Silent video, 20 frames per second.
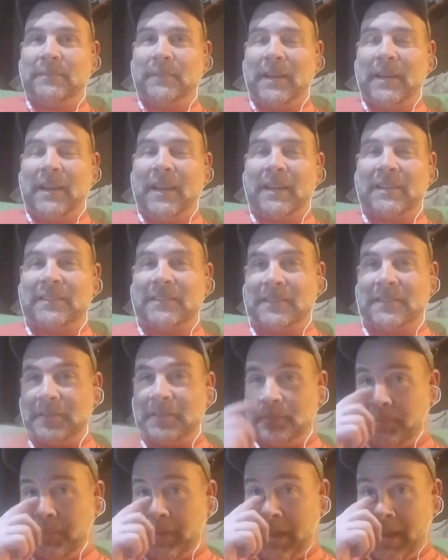My next
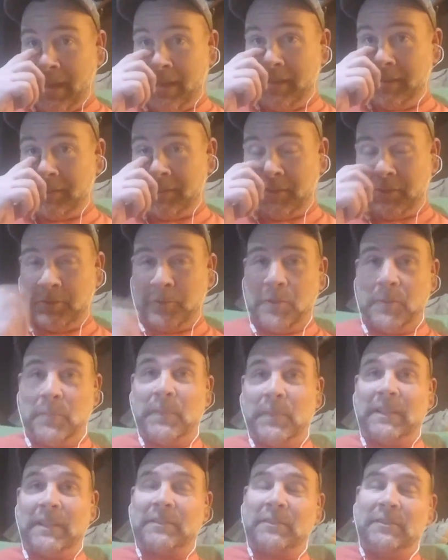plan is to do a
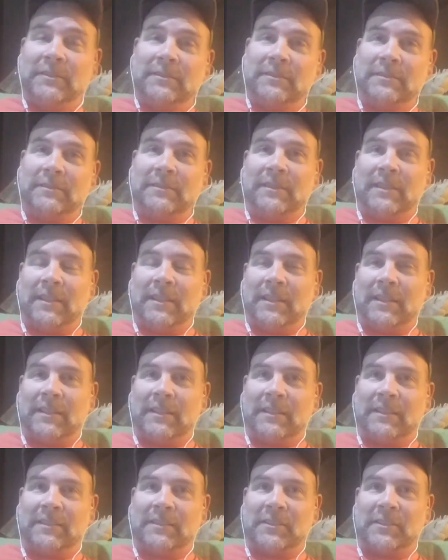pistol
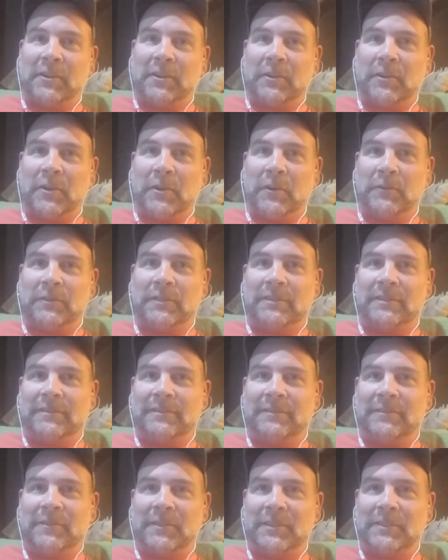in Cerakote,
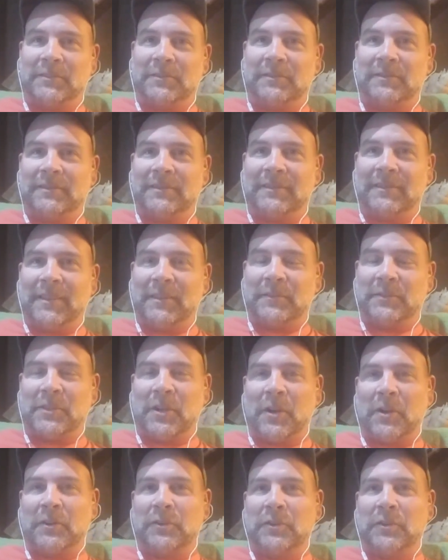which I was
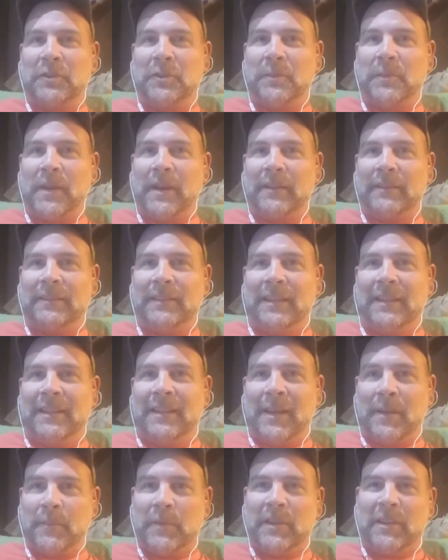talking to you about.
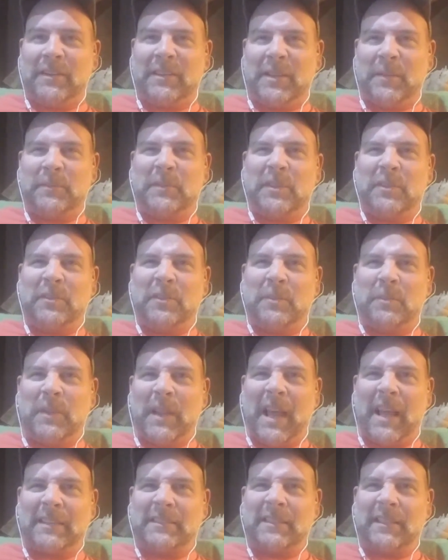I'm going to attempt to do the
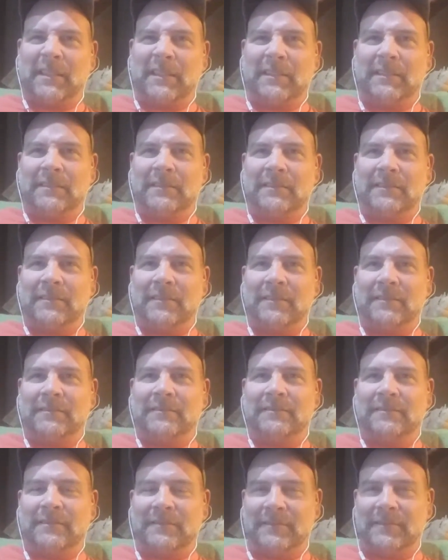plastic
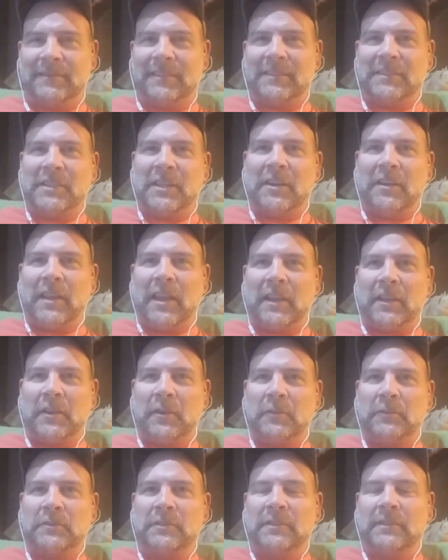and see how that
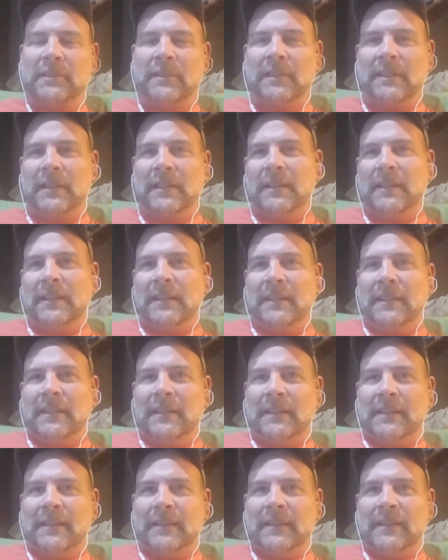goes,
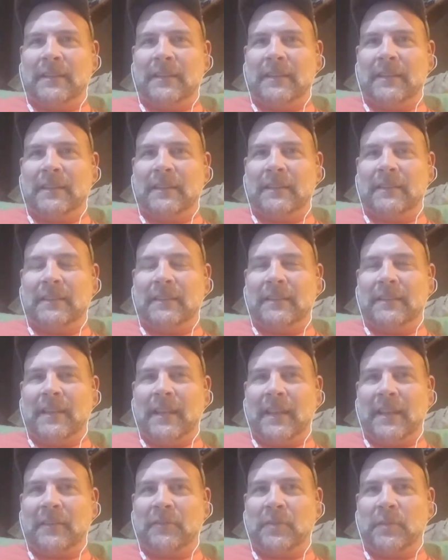and
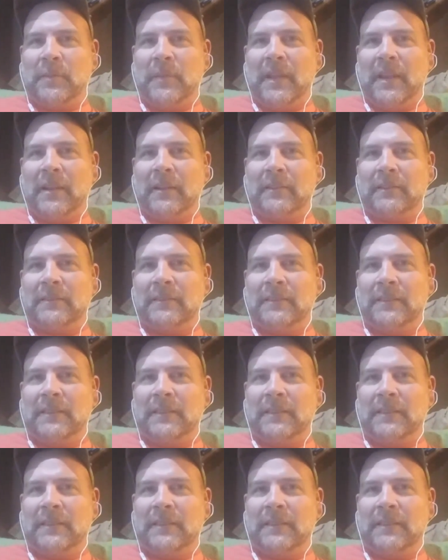take it from there.